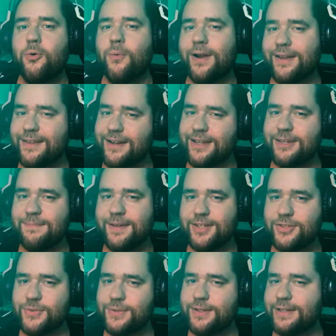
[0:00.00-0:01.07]
Why did I commit
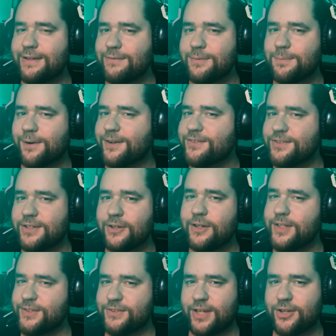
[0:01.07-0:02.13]
to an 11-part
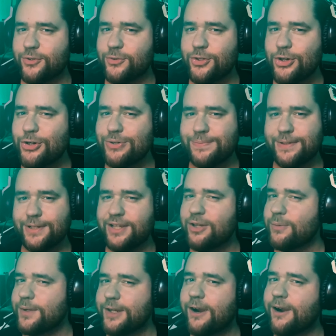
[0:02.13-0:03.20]
series? I don't know, but
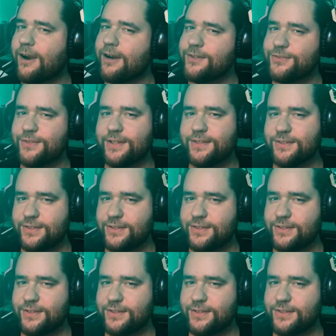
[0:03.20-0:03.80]
here we are, so let's get